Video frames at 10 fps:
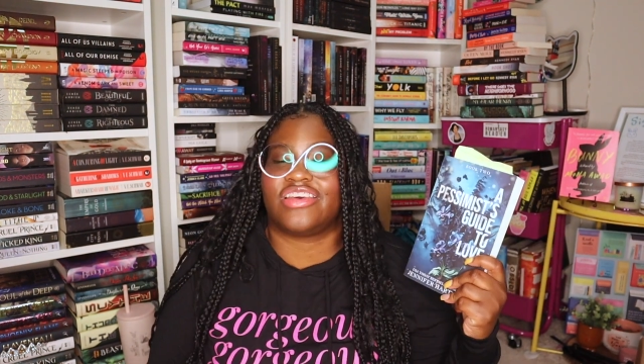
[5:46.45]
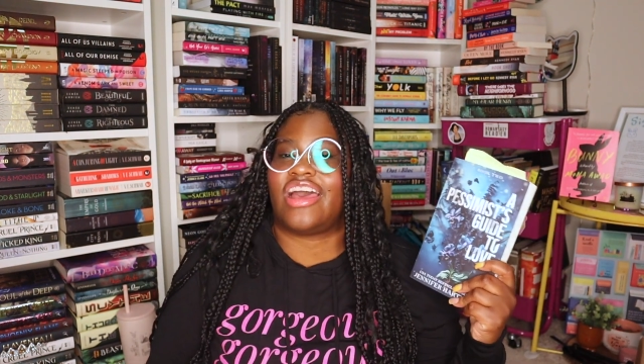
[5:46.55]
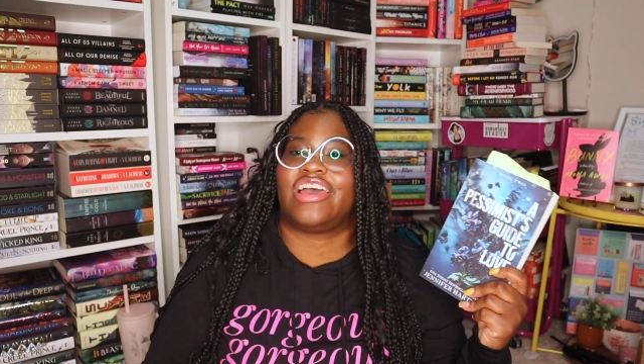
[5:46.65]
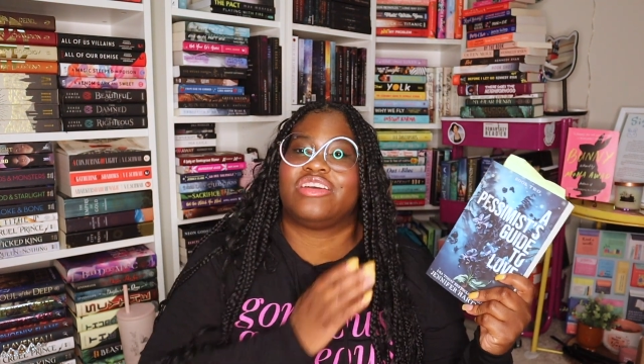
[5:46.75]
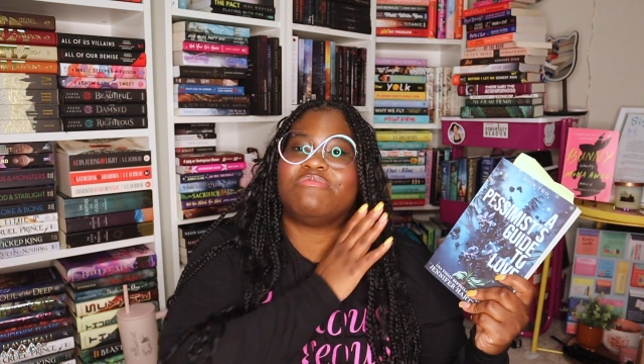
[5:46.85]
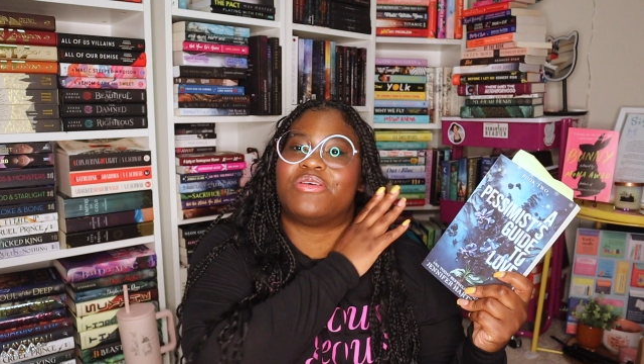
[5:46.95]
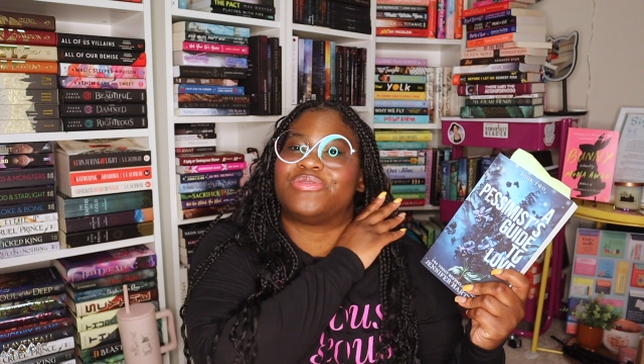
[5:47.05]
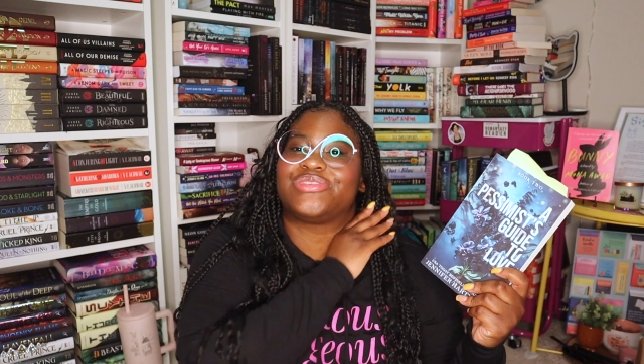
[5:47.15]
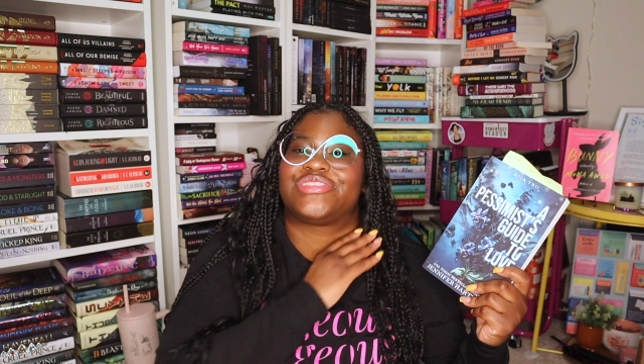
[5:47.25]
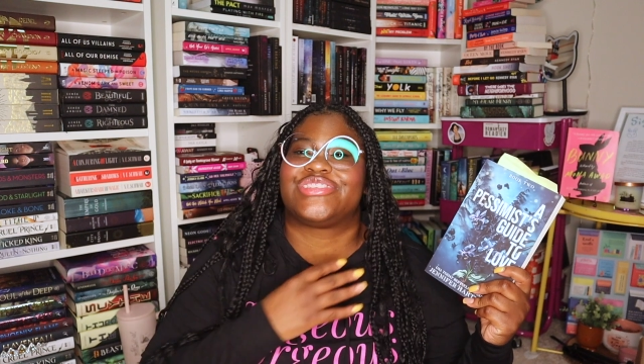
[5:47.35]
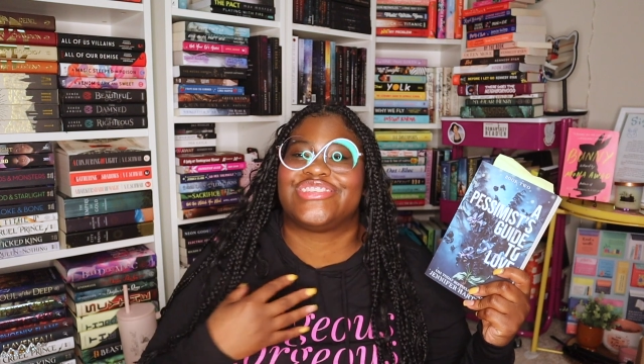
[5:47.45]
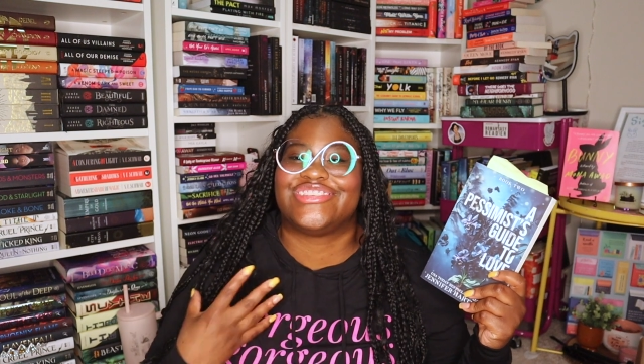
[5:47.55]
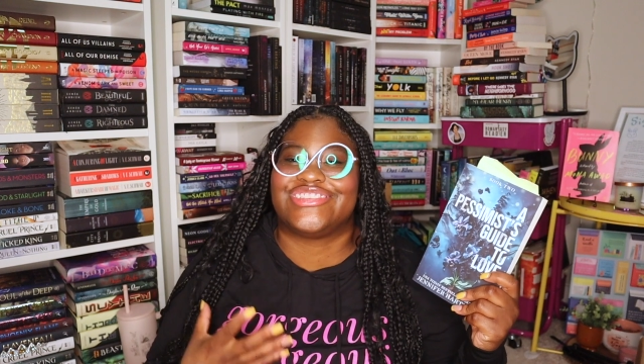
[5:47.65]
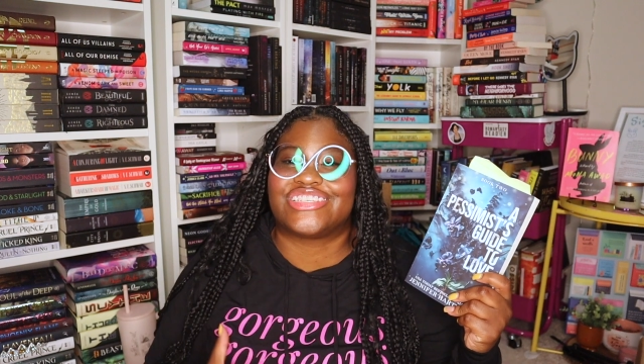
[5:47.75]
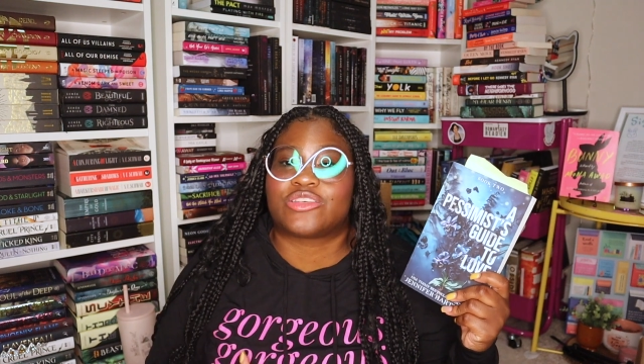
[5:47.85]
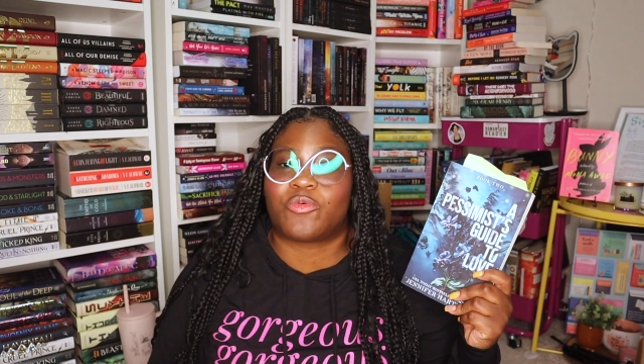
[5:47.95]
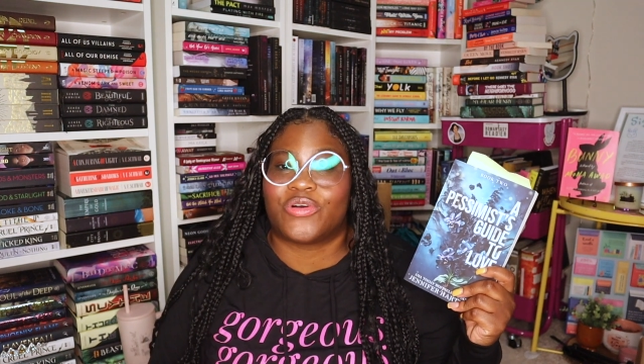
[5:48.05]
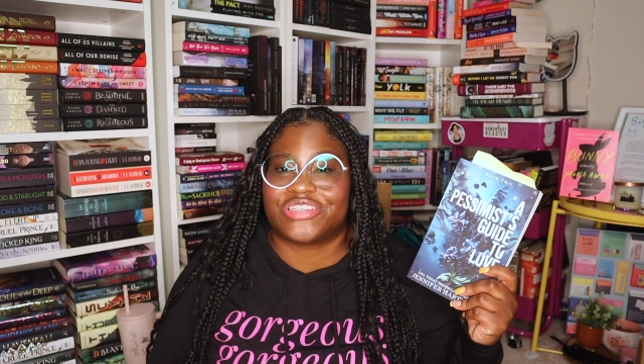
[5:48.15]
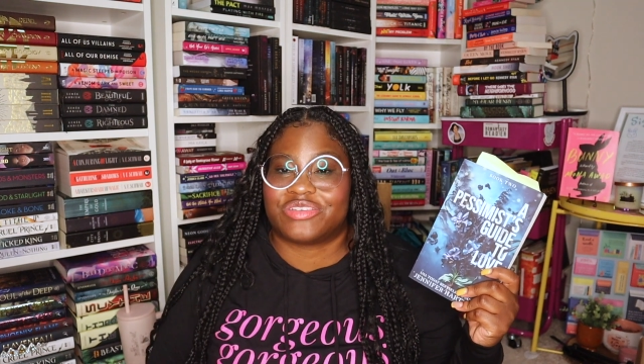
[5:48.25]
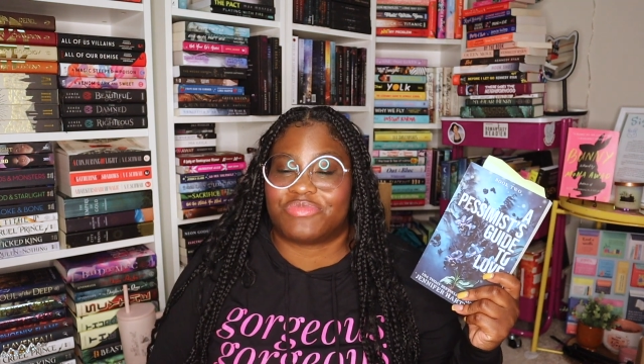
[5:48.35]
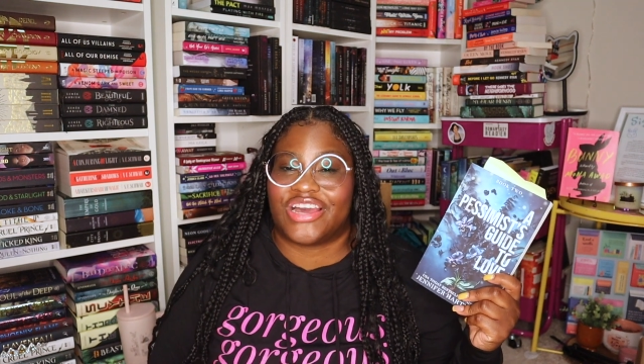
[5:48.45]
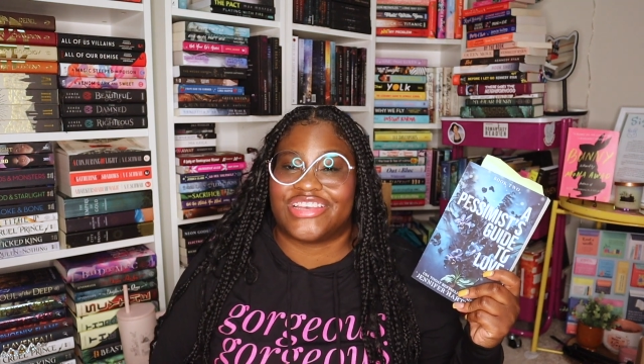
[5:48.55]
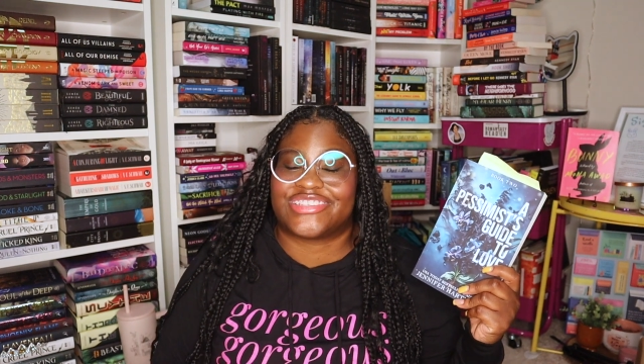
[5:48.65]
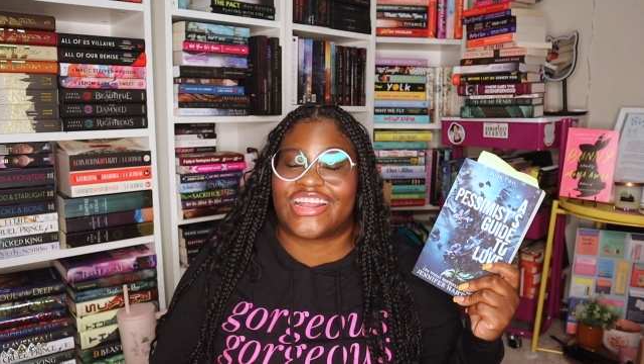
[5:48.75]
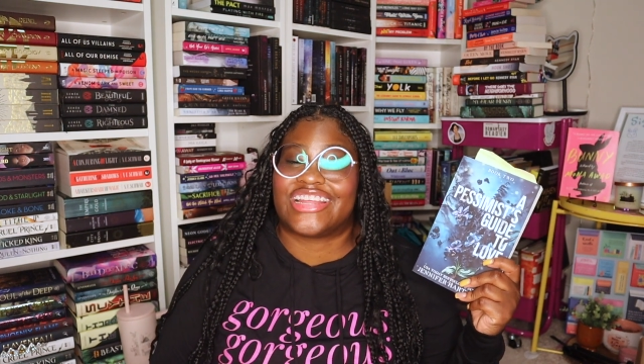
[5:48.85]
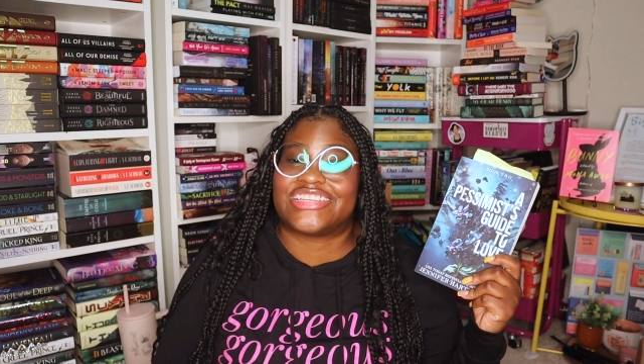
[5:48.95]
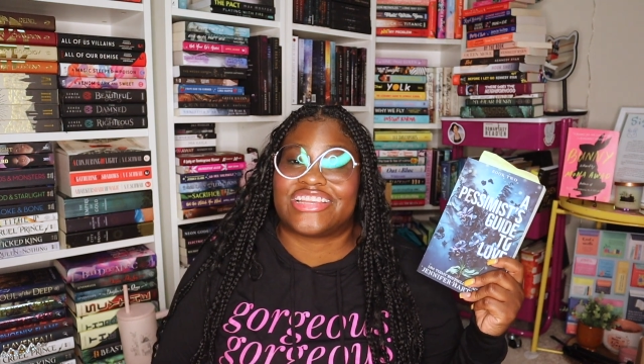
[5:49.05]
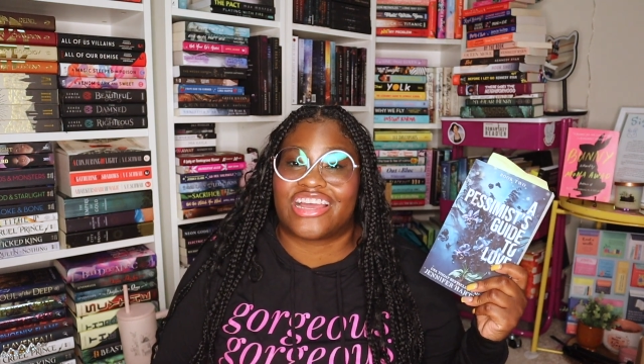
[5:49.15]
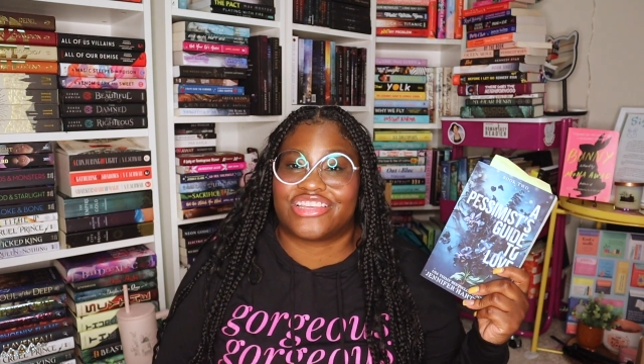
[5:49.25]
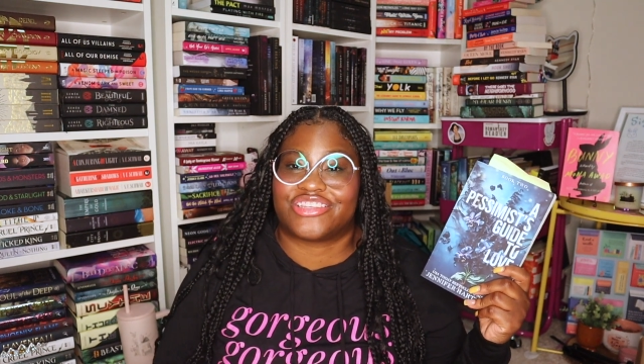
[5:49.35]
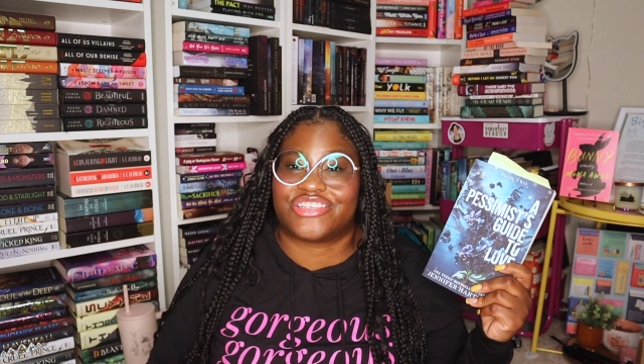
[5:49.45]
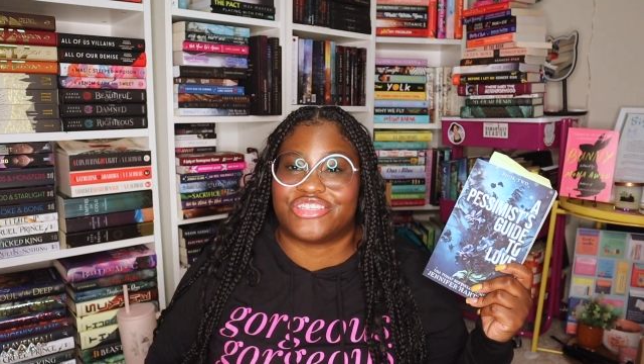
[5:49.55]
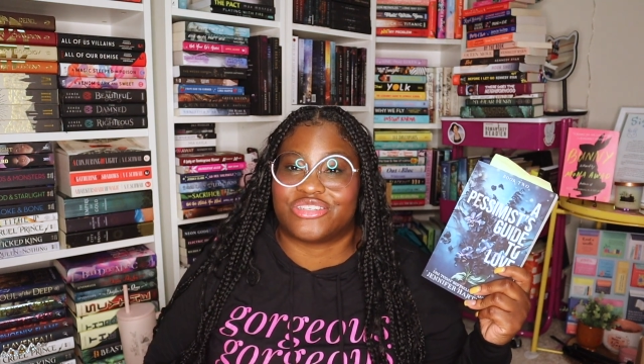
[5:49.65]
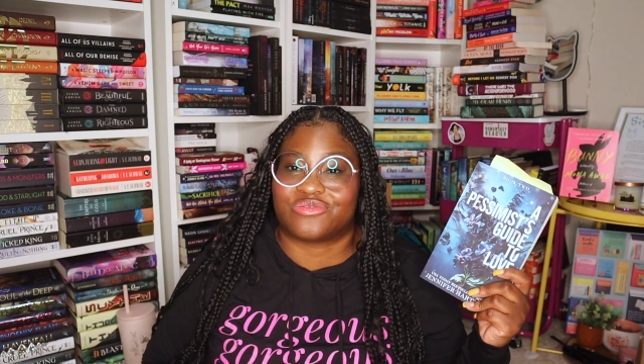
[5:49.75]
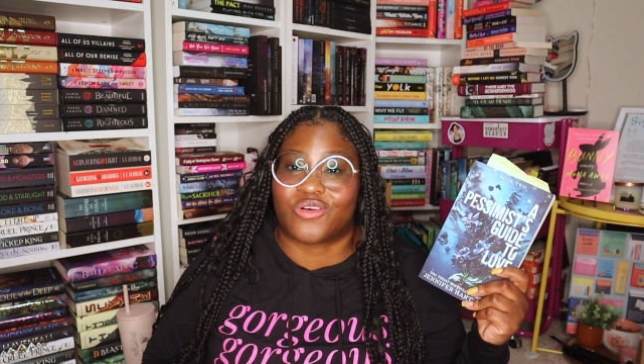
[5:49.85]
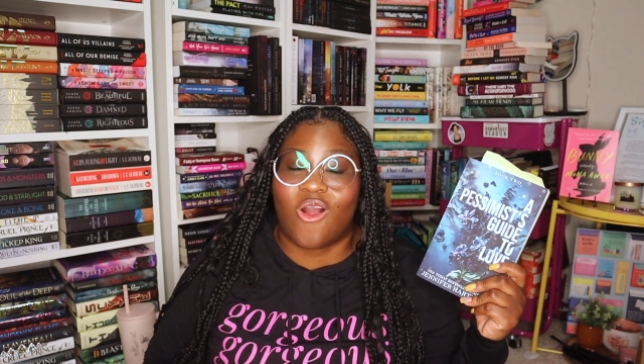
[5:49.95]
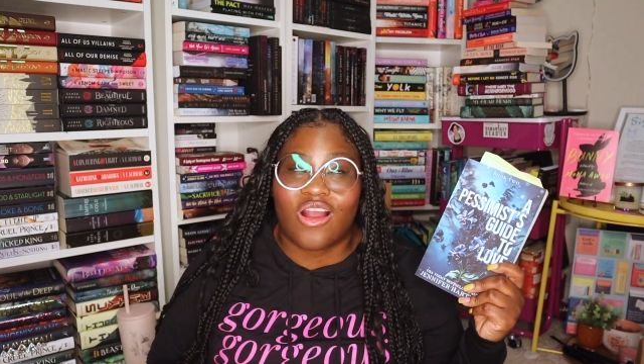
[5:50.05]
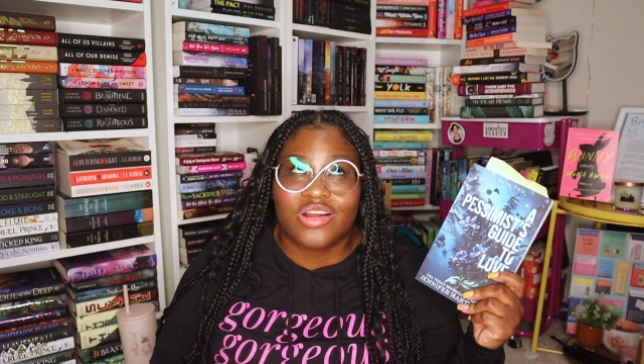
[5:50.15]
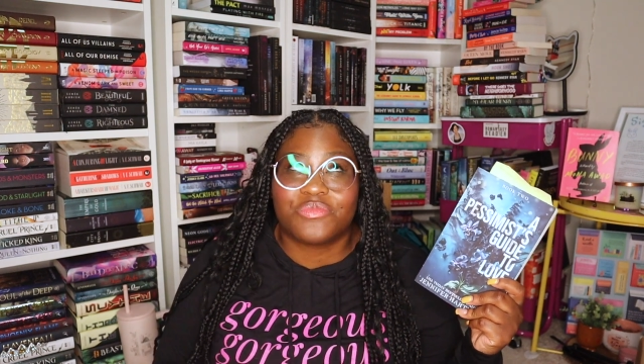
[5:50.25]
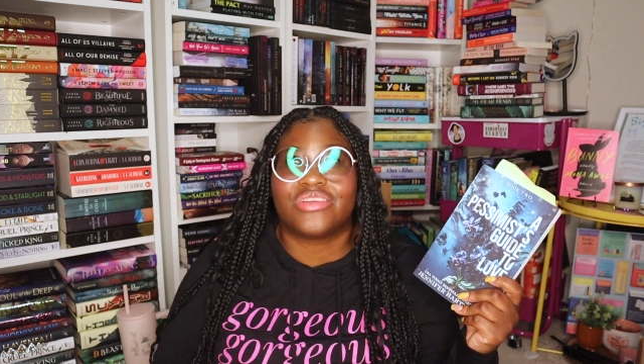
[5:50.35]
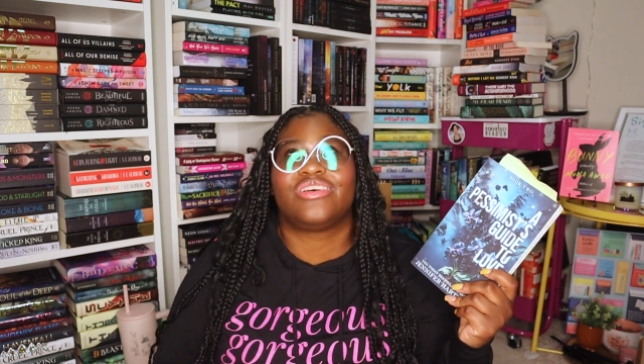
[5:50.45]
that I am most disappointed by is that I did not get to see Jennifer Hartmann.